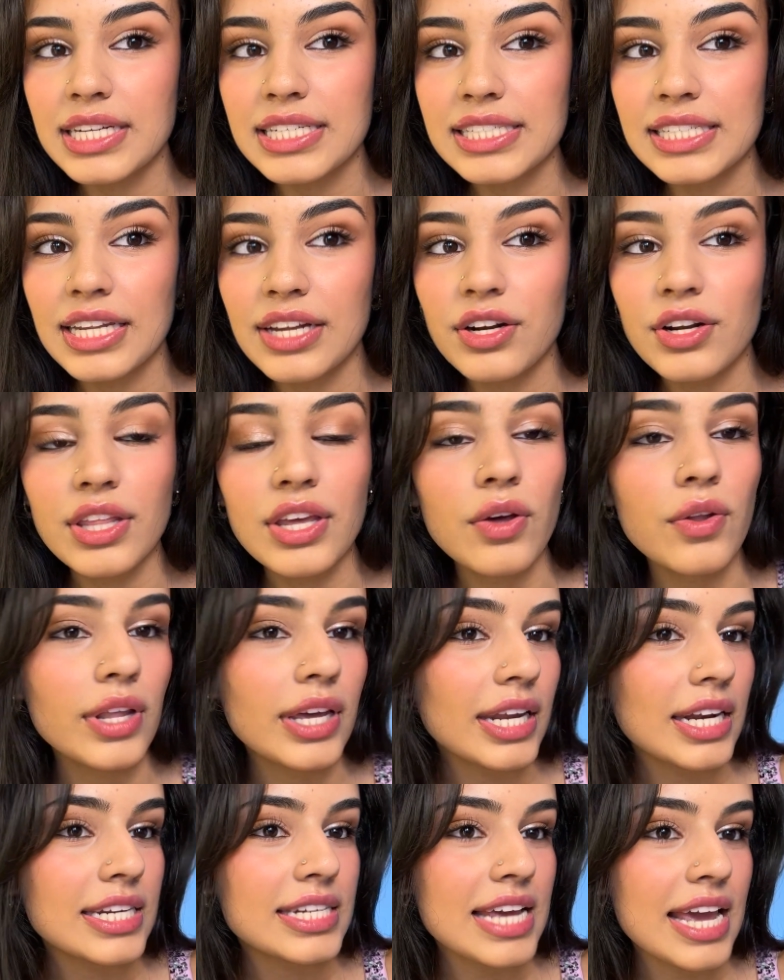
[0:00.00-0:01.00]
It's literally
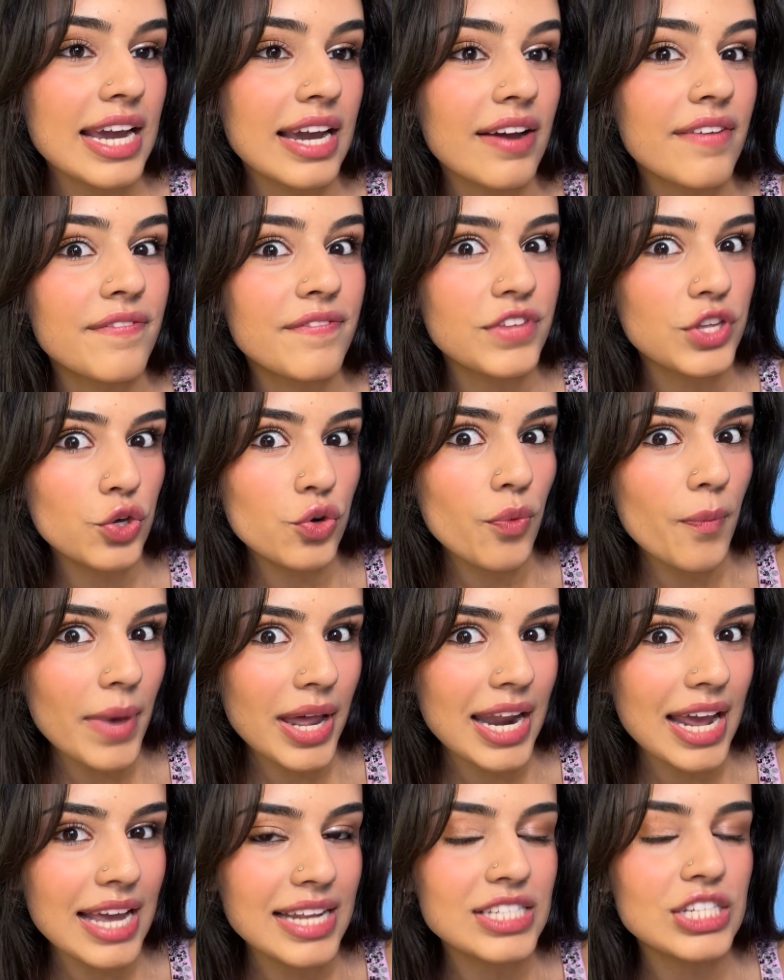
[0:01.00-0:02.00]
only going to take a few
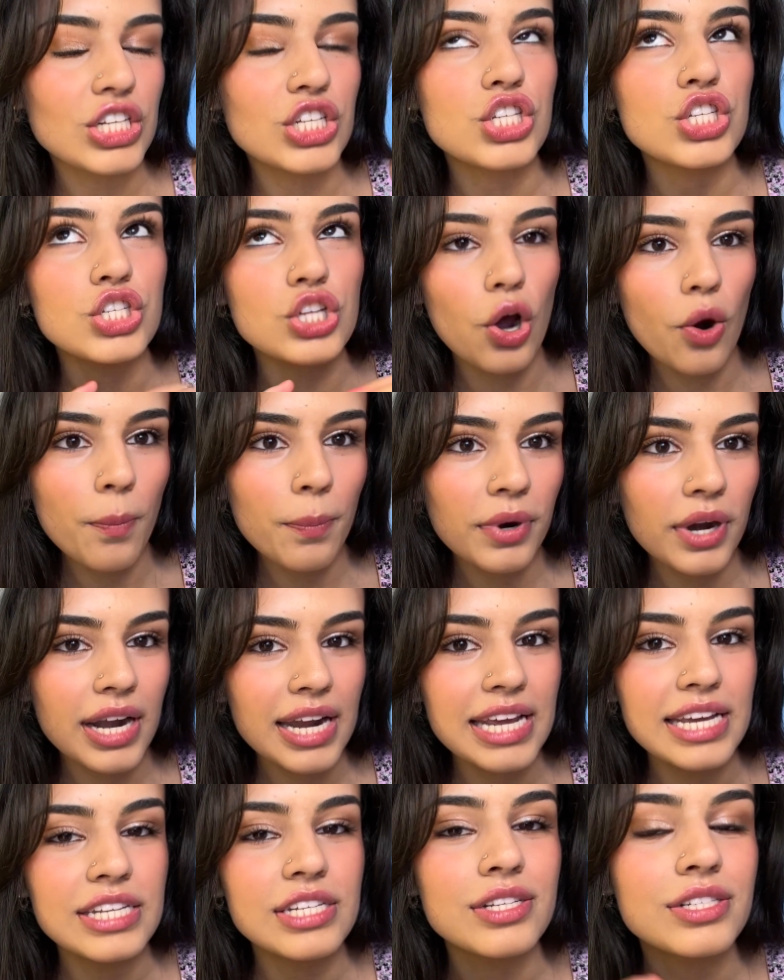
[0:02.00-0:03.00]
minutes. It's so
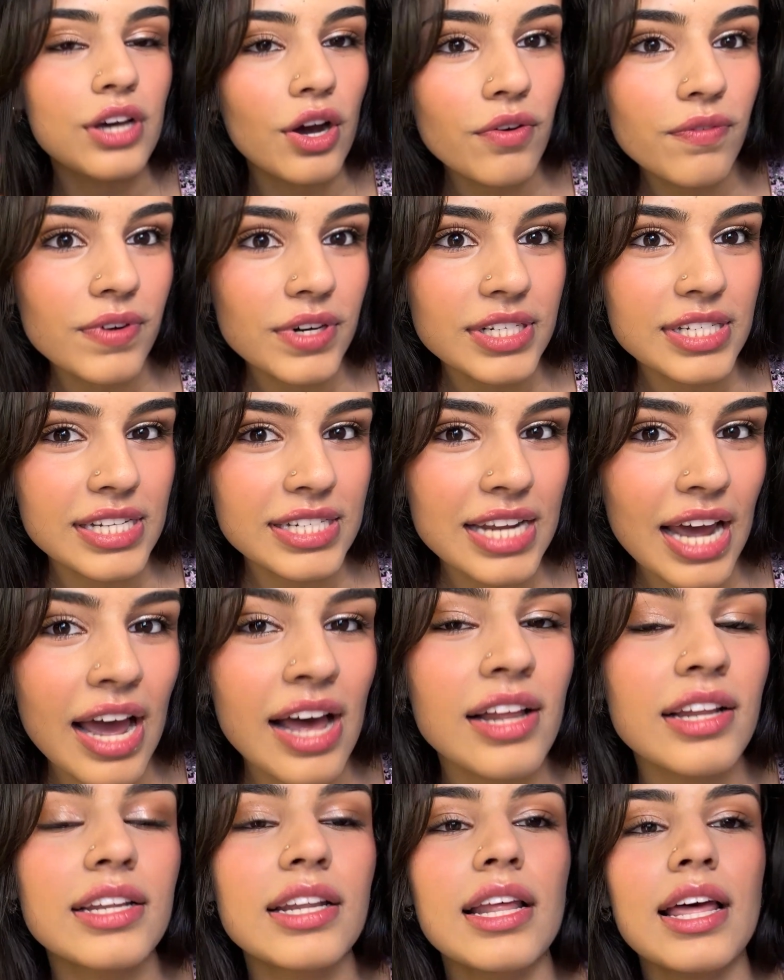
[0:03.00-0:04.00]
pretty, so
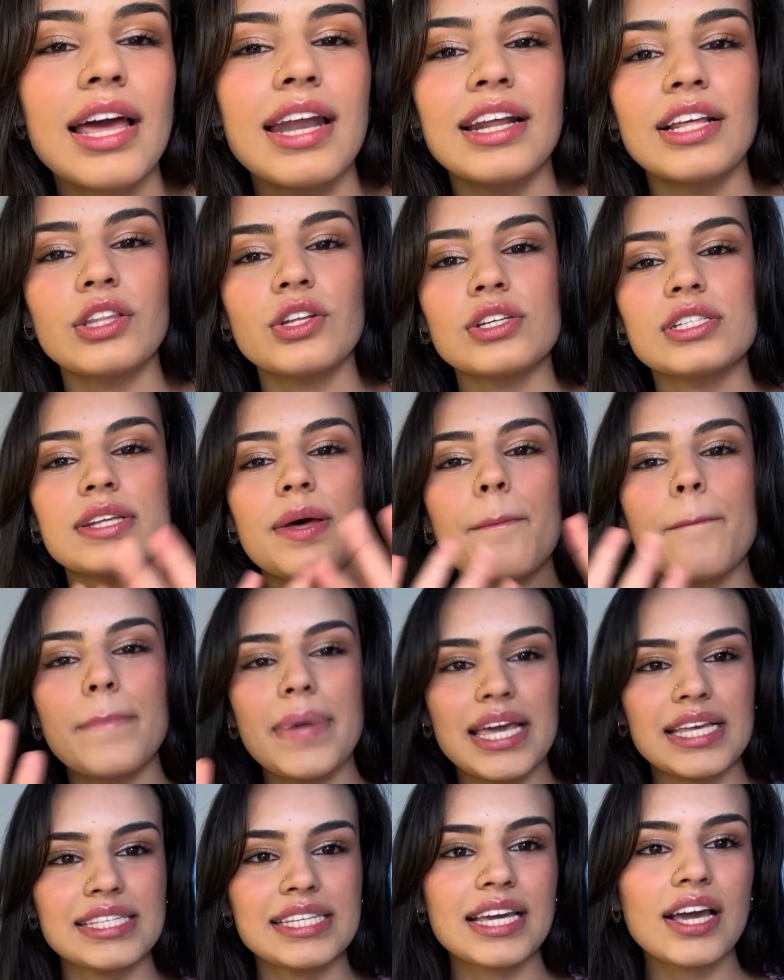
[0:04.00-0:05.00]
versatile, and it looks
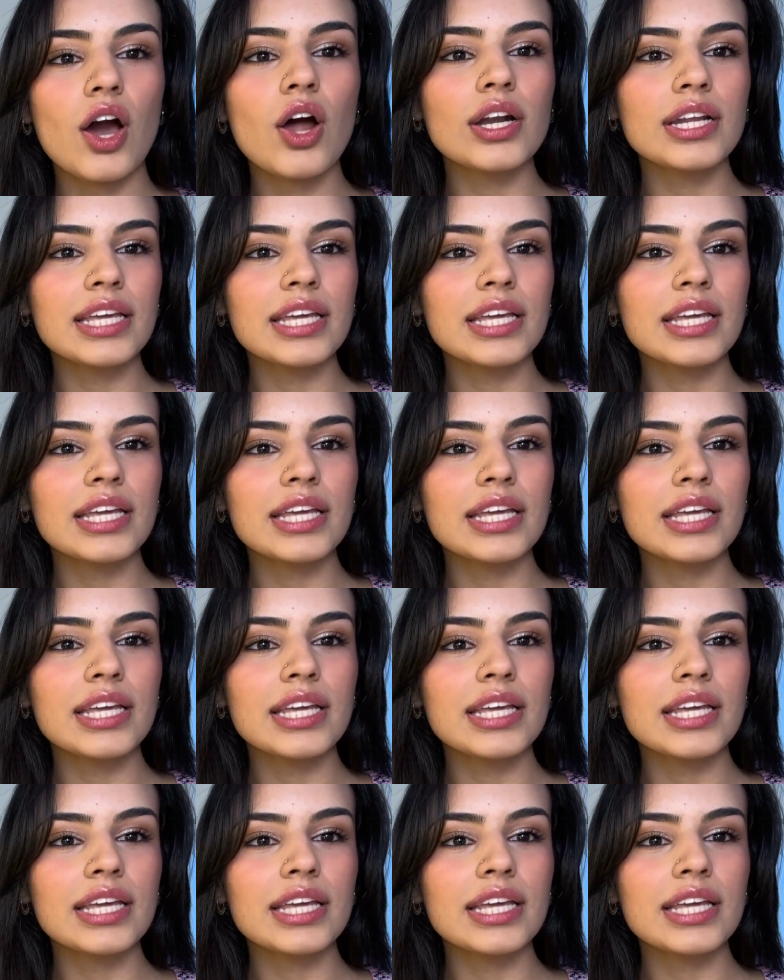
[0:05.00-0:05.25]
amazing on